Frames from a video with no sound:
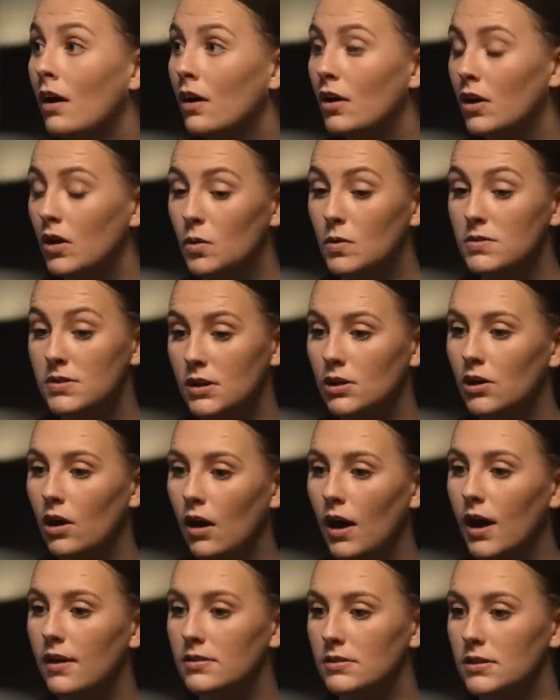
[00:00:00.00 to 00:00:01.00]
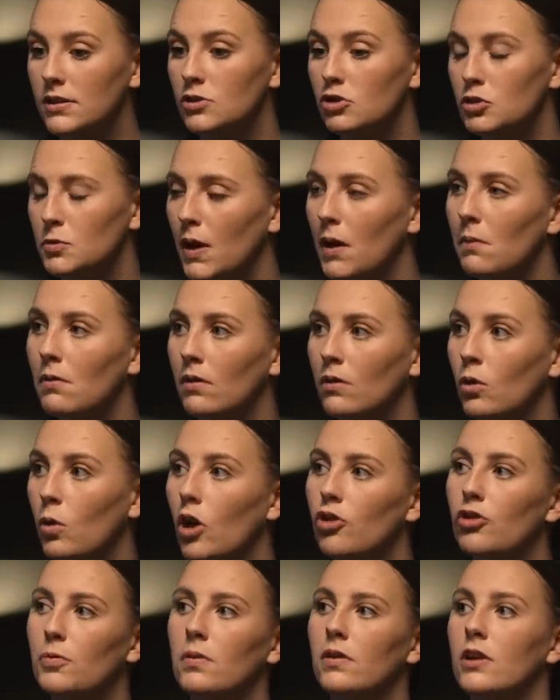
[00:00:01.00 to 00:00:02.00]
who was in a car accident and she became a
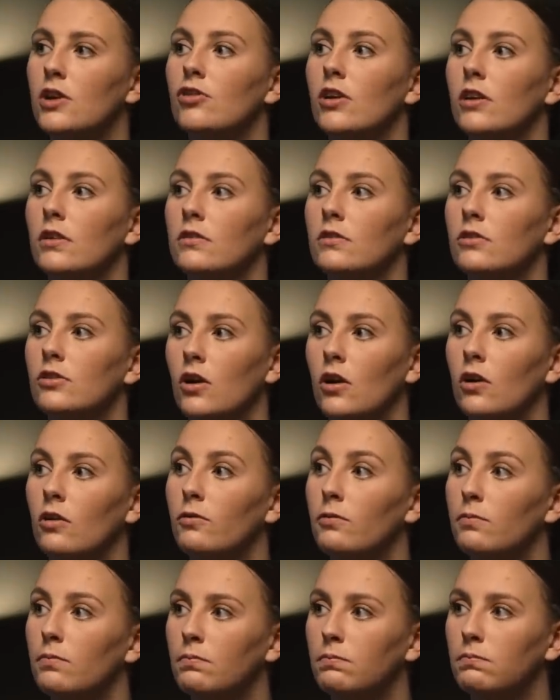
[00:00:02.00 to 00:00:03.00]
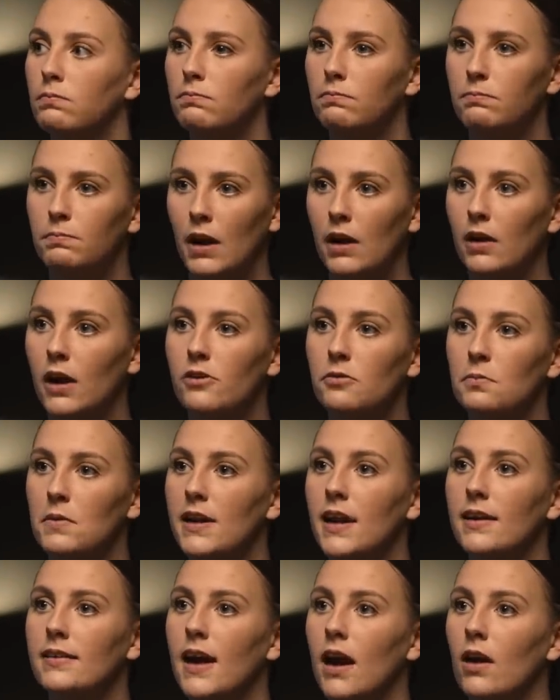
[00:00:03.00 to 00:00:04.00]
quadriplegic, so paralyzed from the
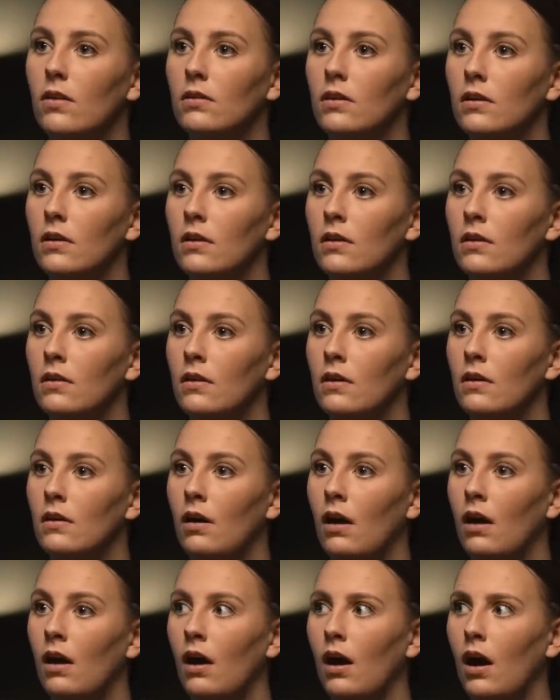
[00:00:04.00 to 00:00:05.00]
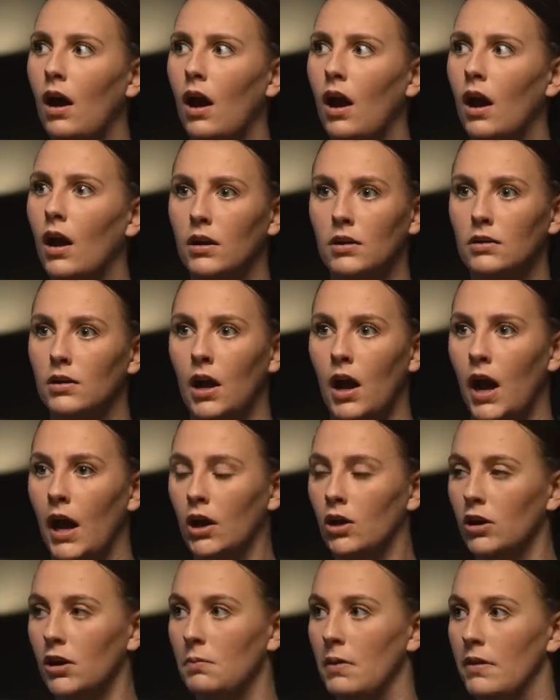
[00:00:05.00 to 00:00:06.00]
neck down. And I
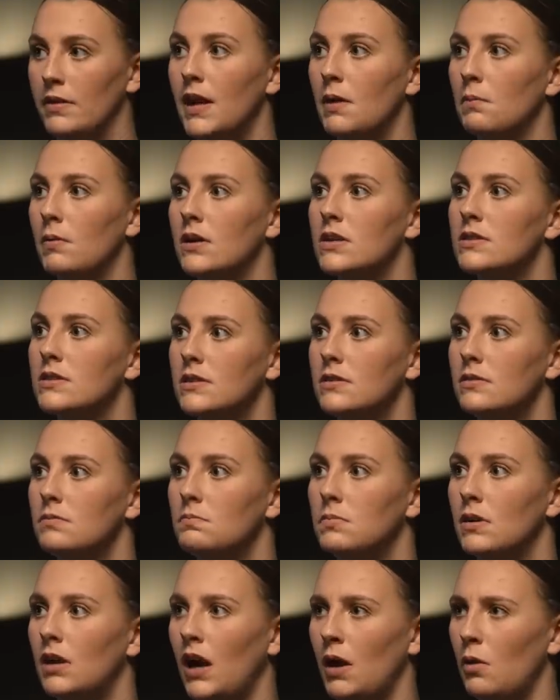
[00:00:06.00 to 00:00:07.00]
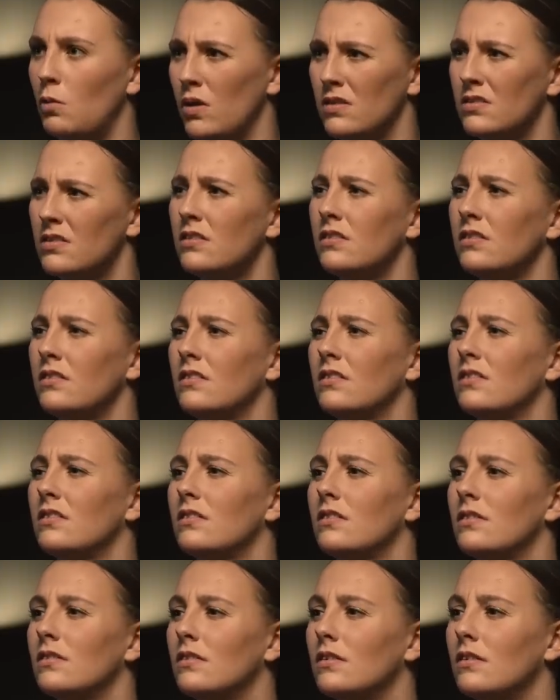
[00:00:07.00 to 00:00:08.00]
could have been that person, but I wasn't.
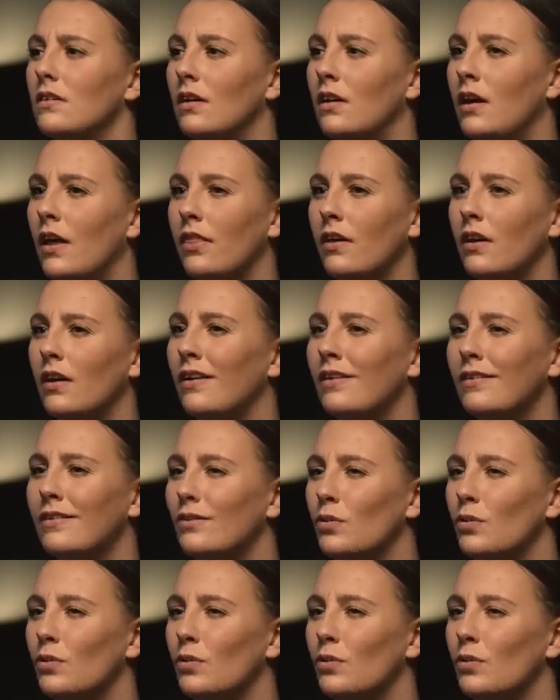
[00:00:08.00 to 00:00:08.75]
And I thought,